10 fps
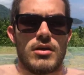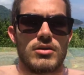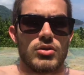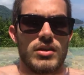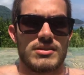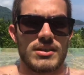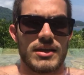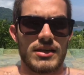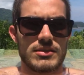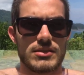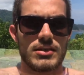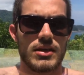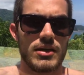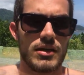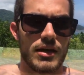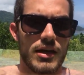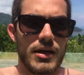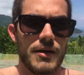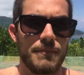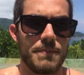So that's it, guys.
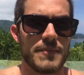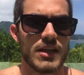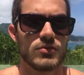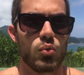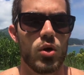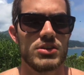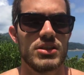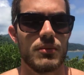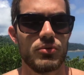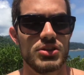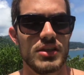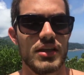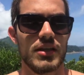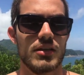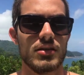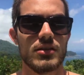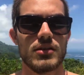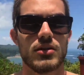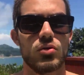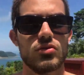Thanks for watching. Appreciate it.
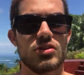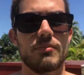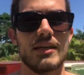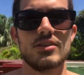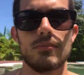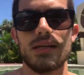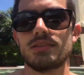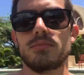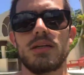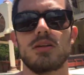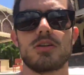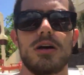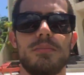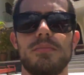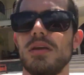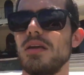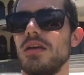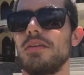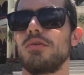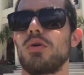Go to sebastianmastermind.com
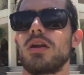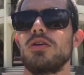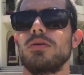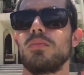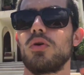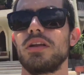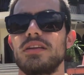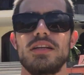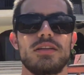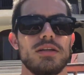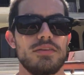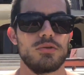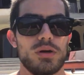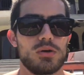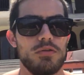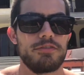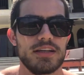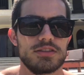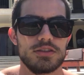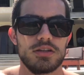if you want to learn more in detail, if you want to go
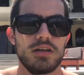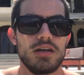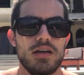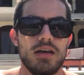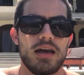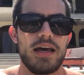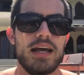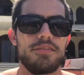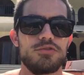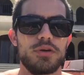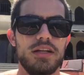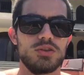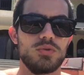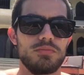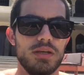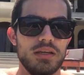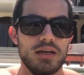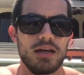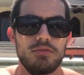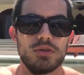faster and have trainings with me
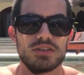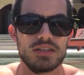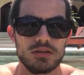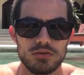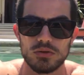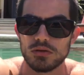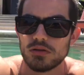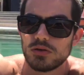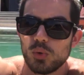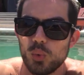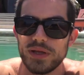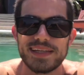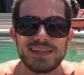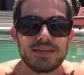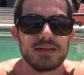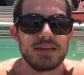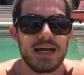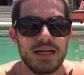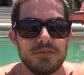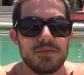every single week
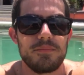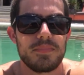live.